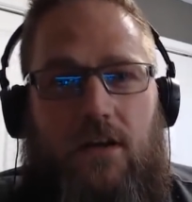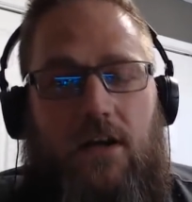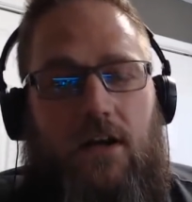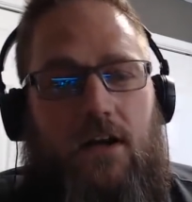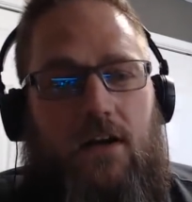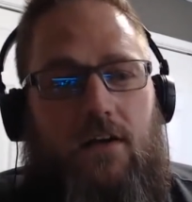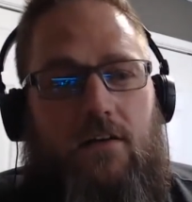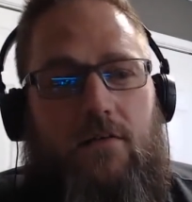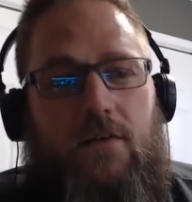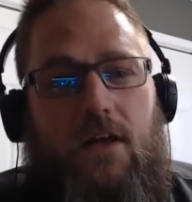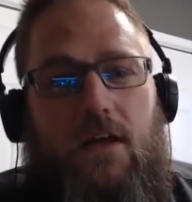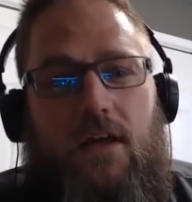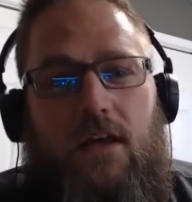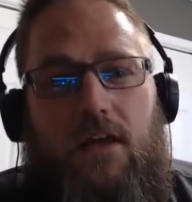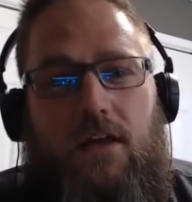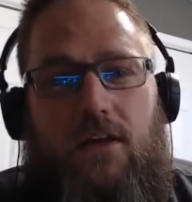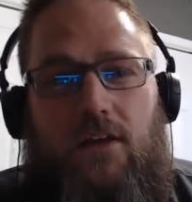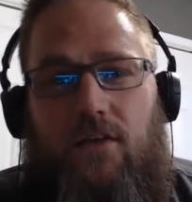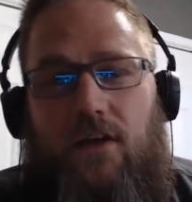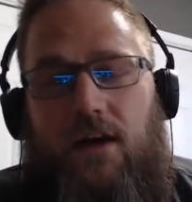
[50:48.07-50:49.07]

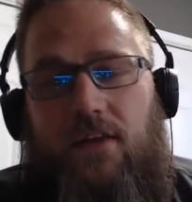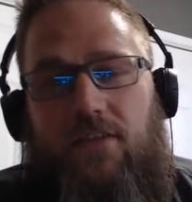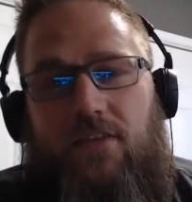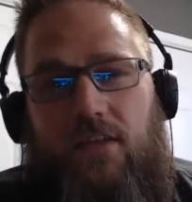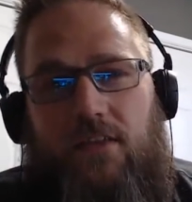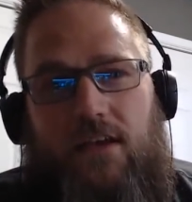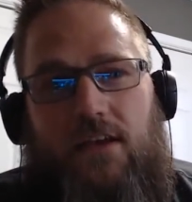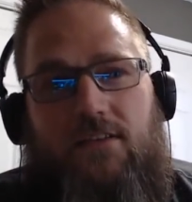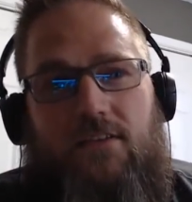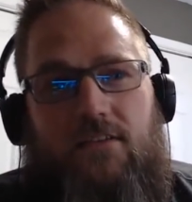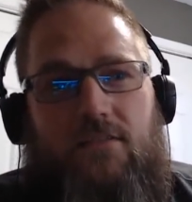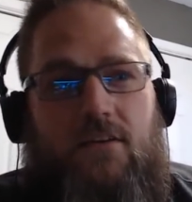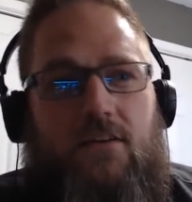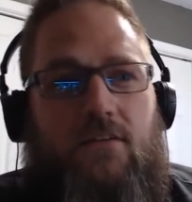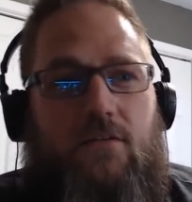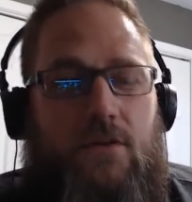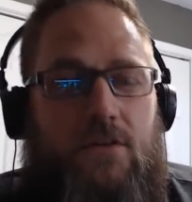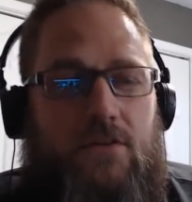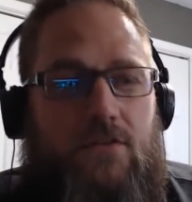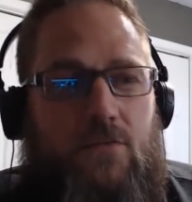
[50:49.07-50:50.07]
I think that's
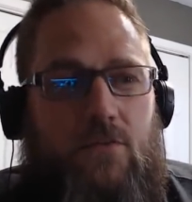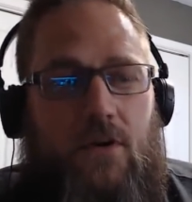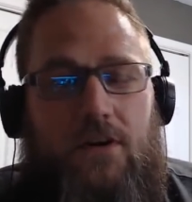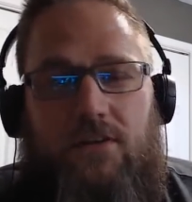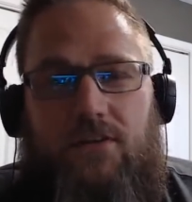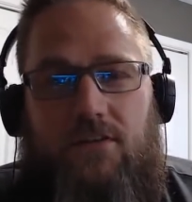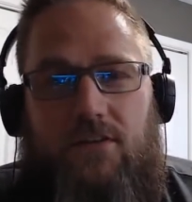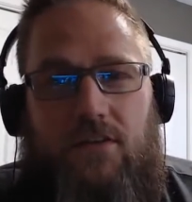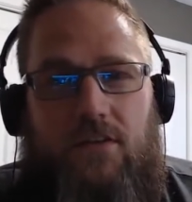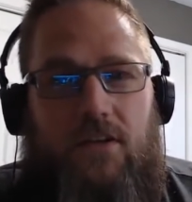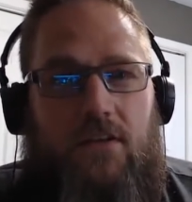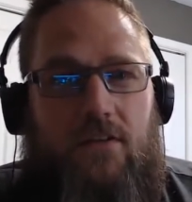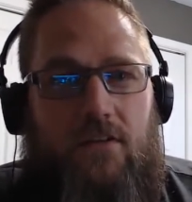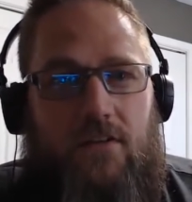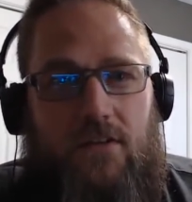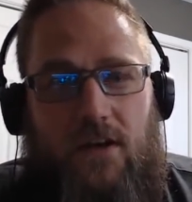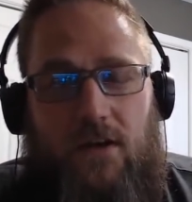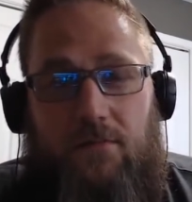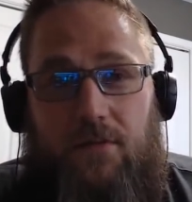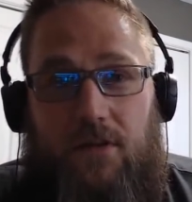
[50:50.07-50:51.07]
another reason why you see other
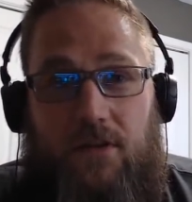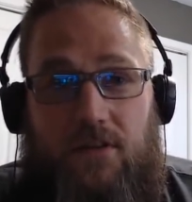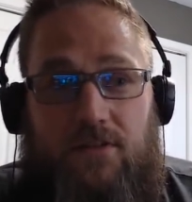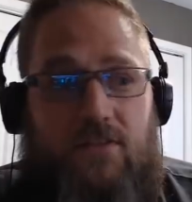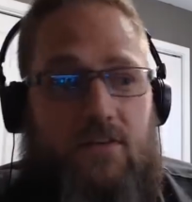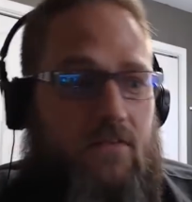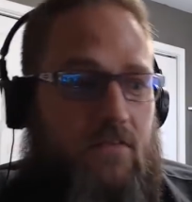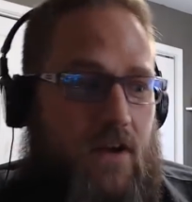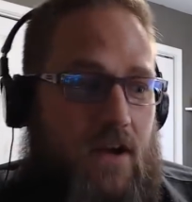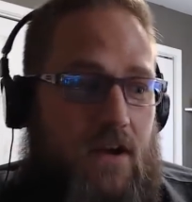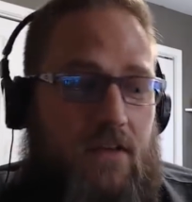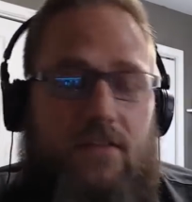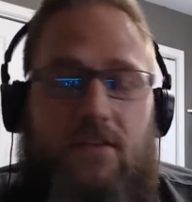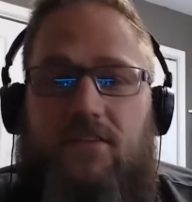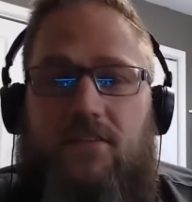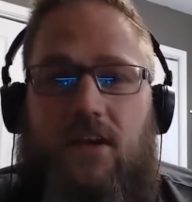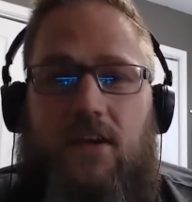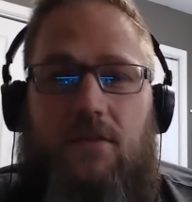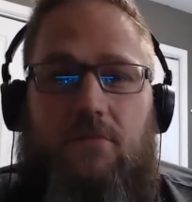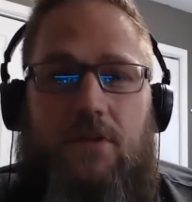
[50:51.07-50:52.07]
companies that around
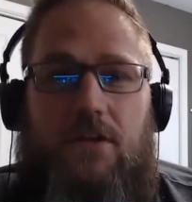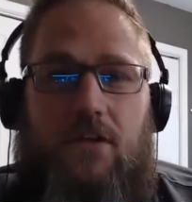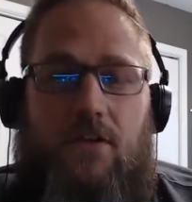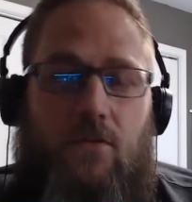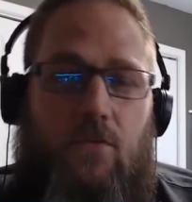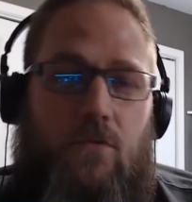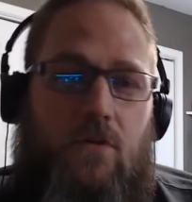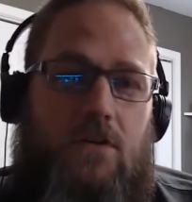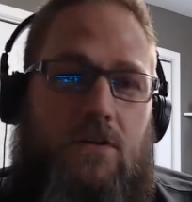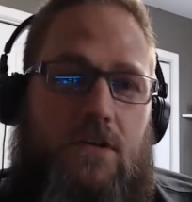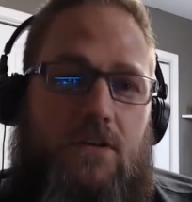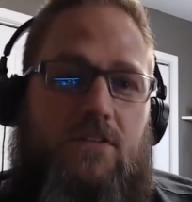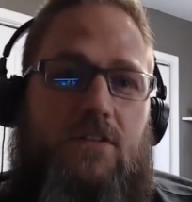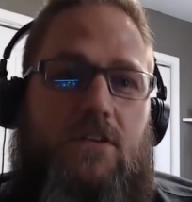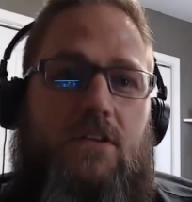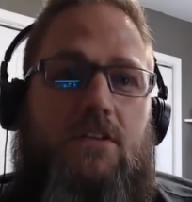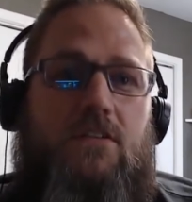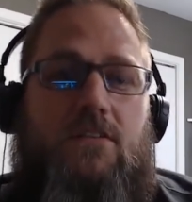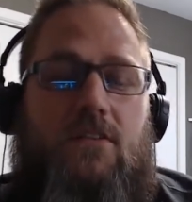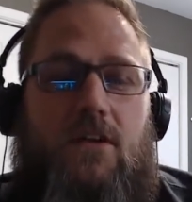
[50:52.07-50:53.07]
this time of year where it does
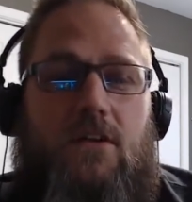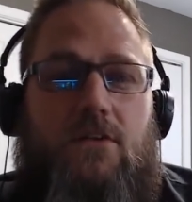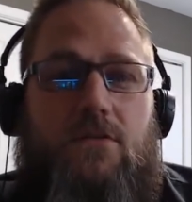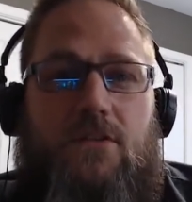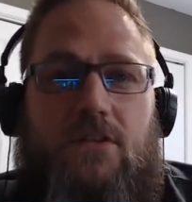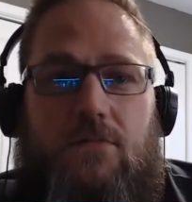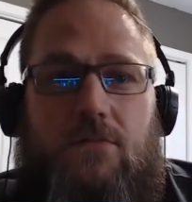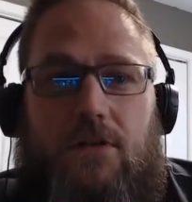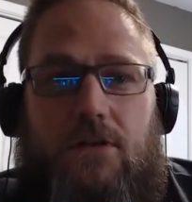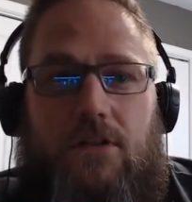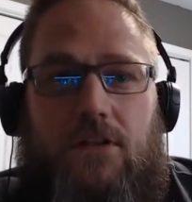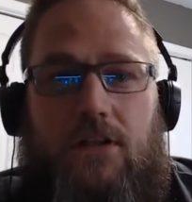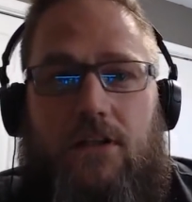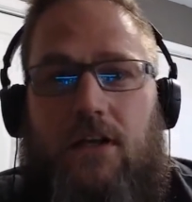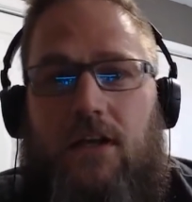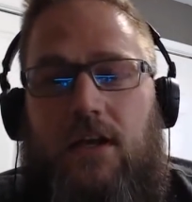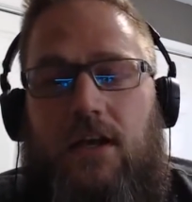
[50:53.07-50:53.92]
get slow, typically,